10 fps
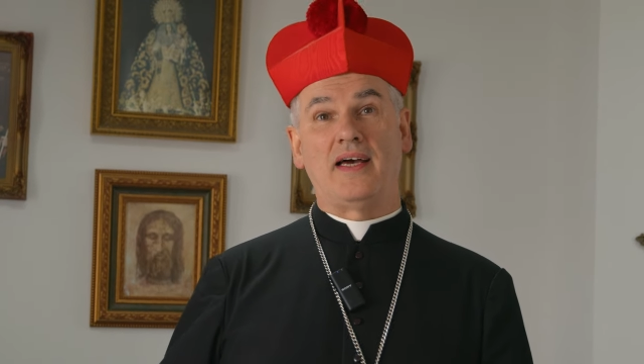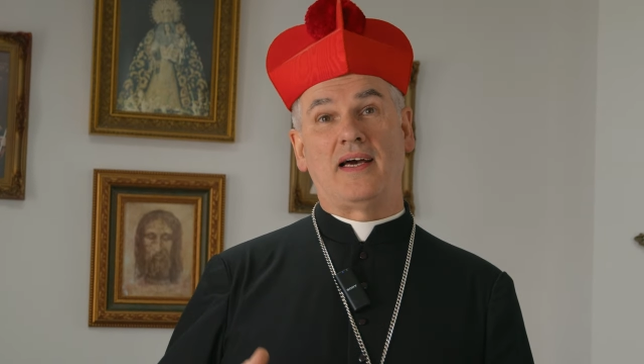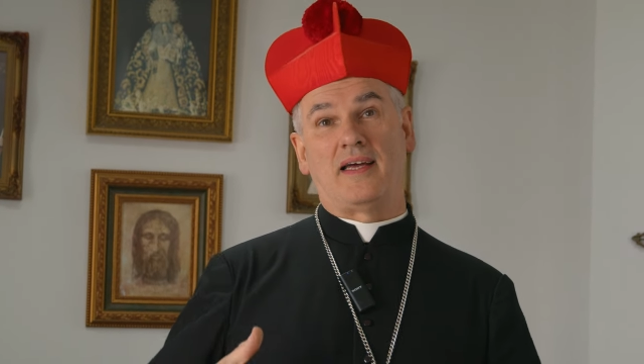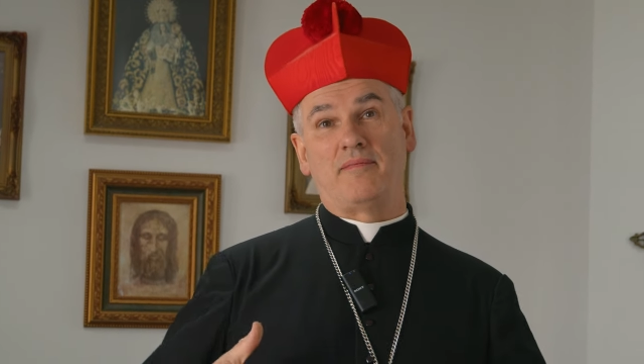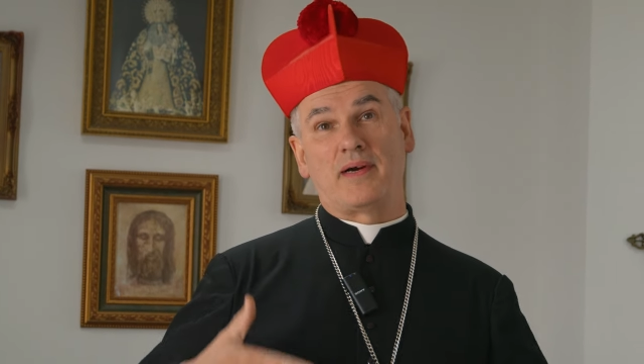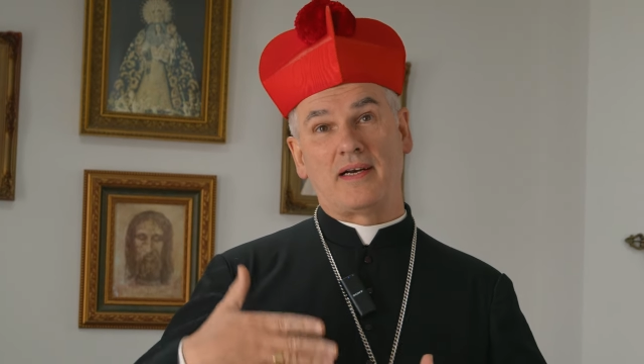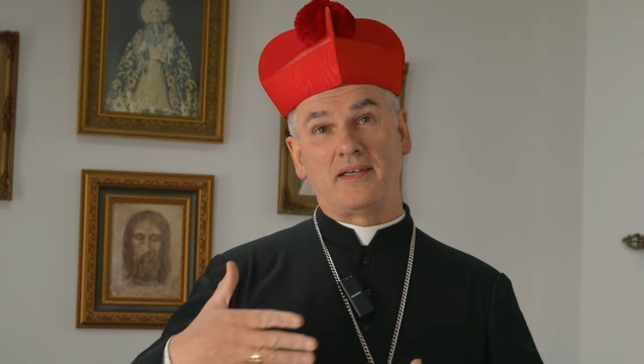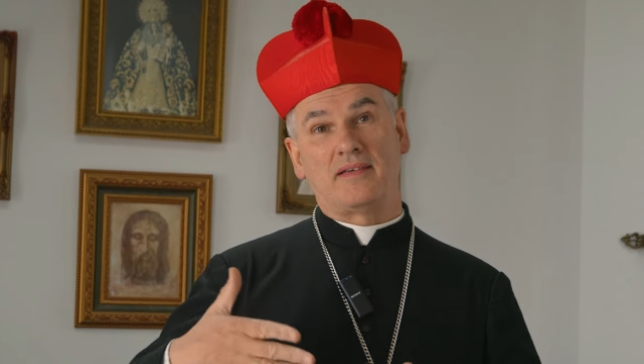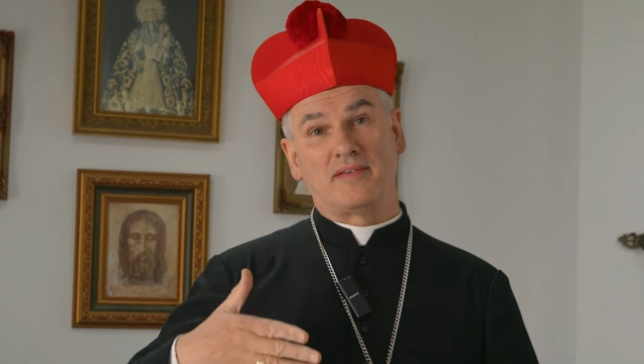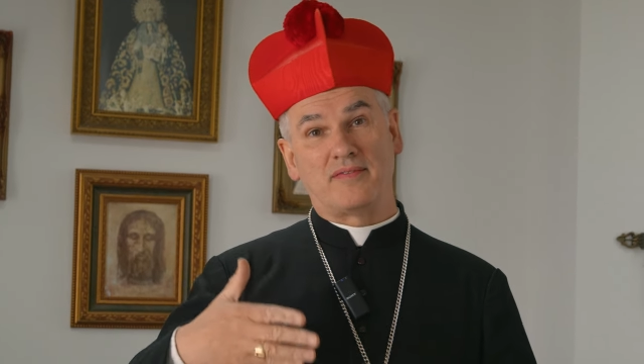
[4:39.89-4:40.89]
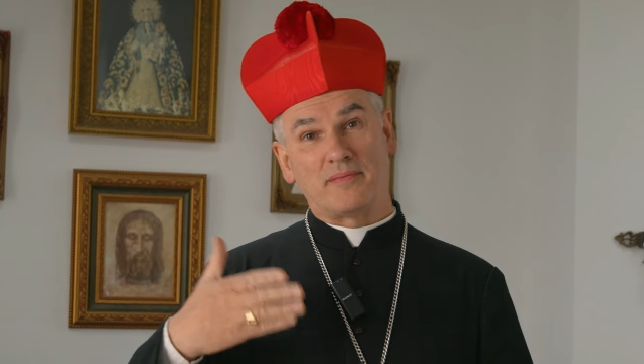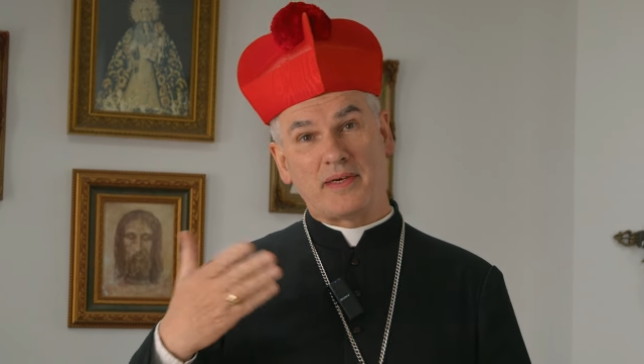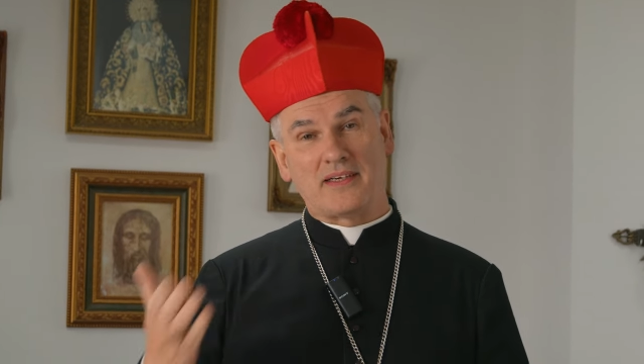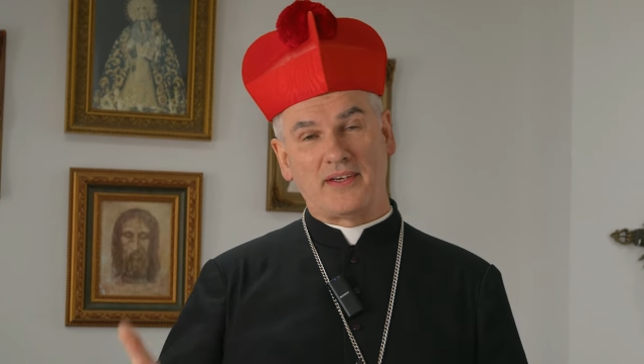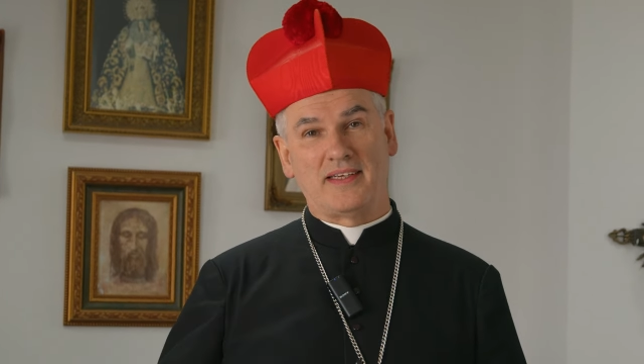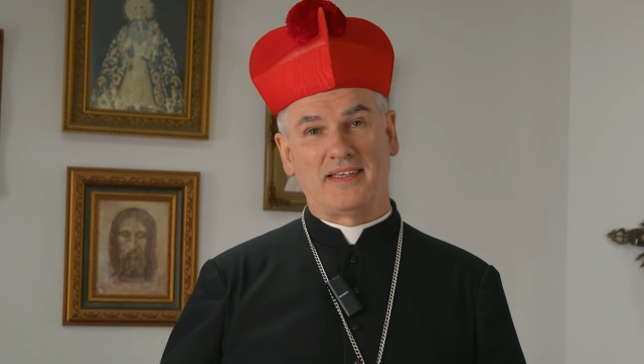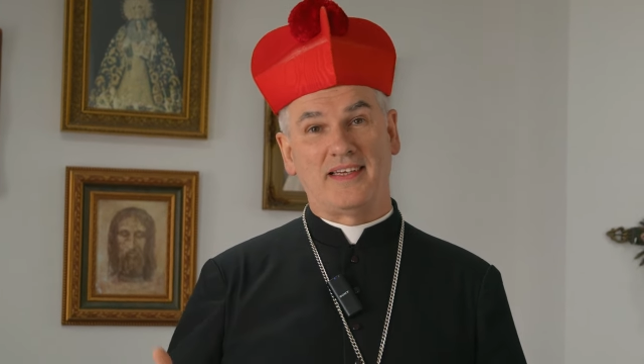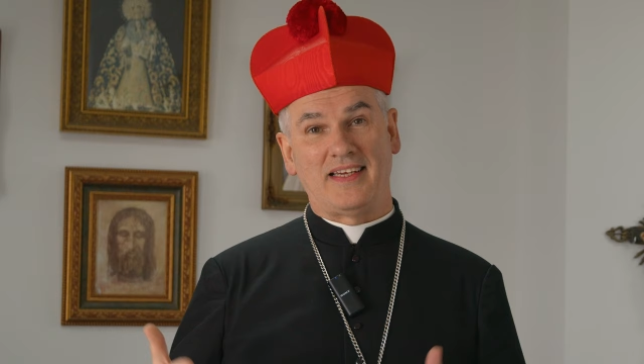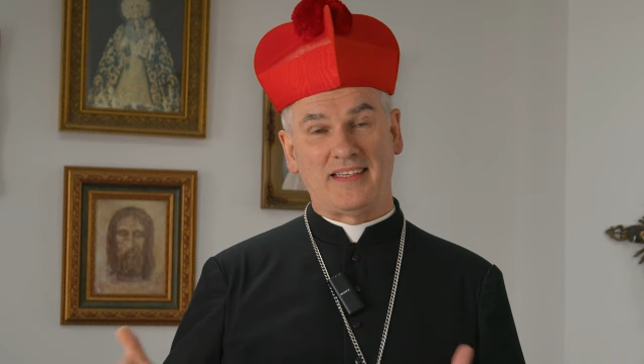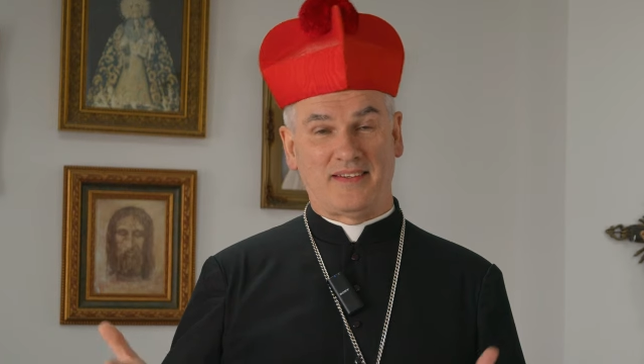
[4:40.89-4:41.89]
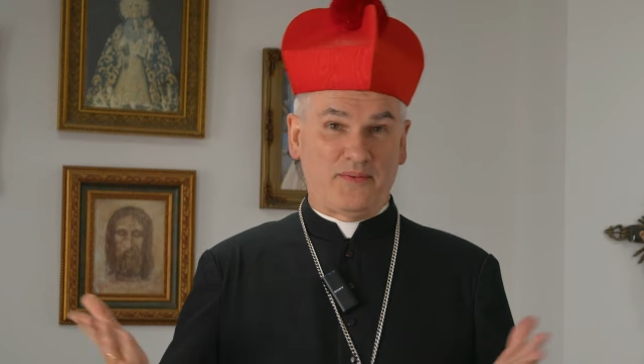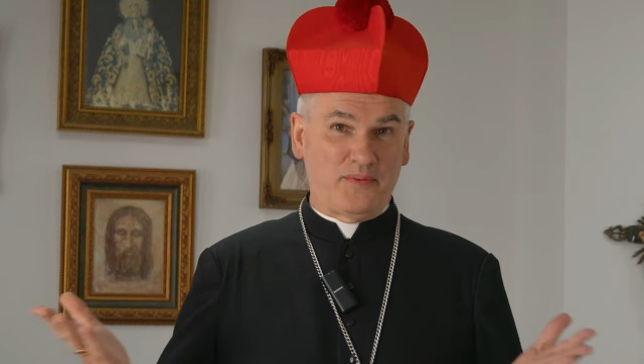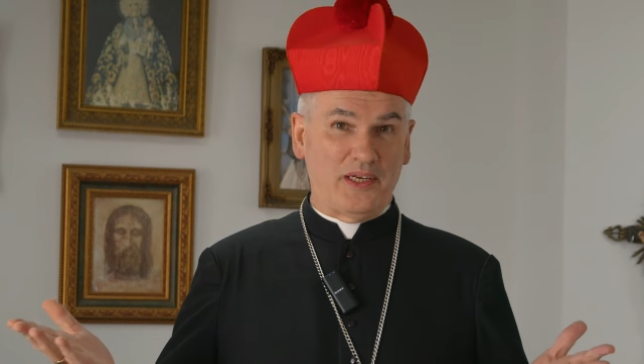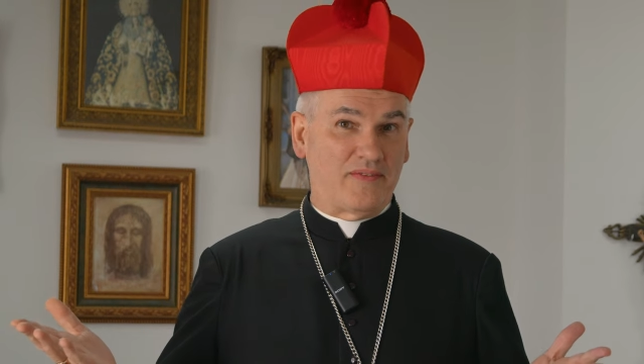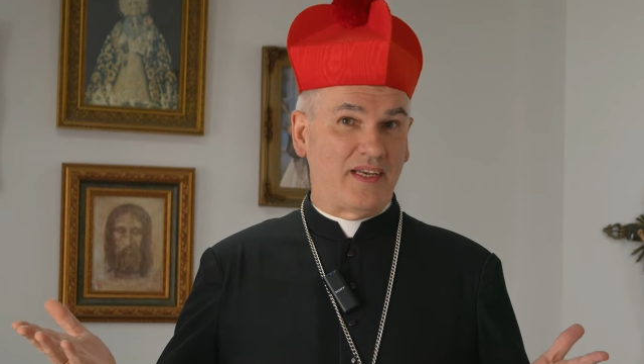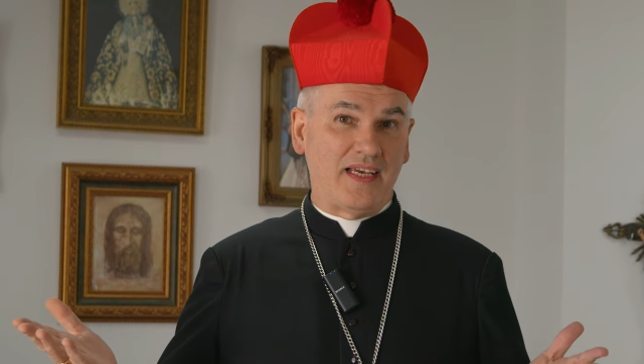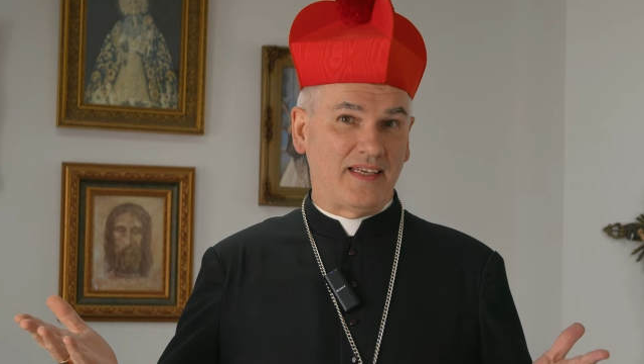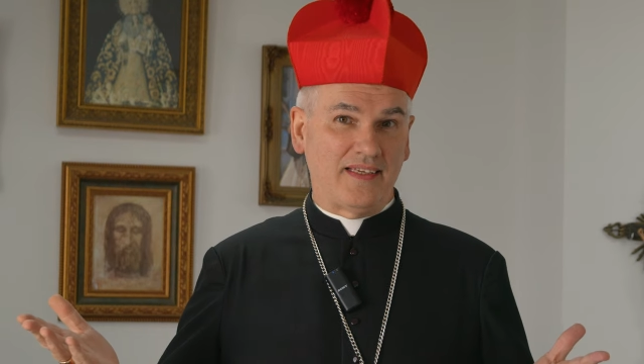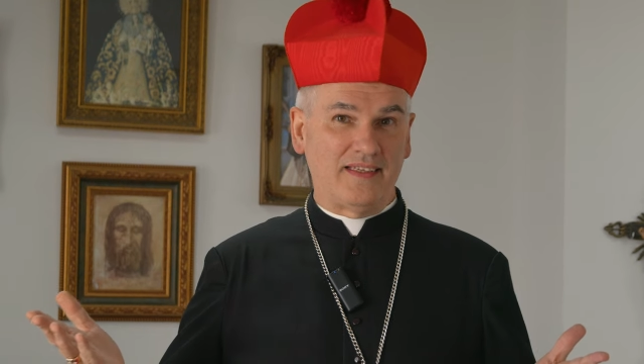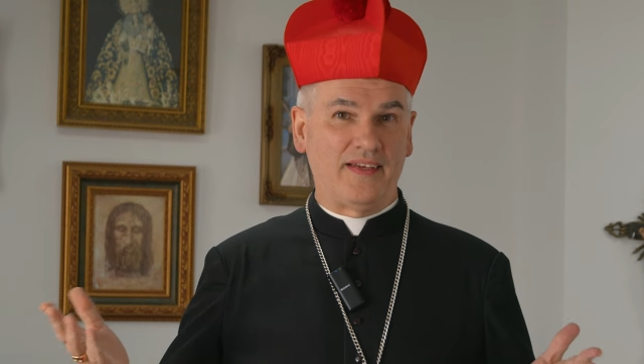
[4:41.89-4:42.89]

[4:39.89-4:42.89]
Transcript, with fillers: and Marian for Mary, eh? We love Our Lady.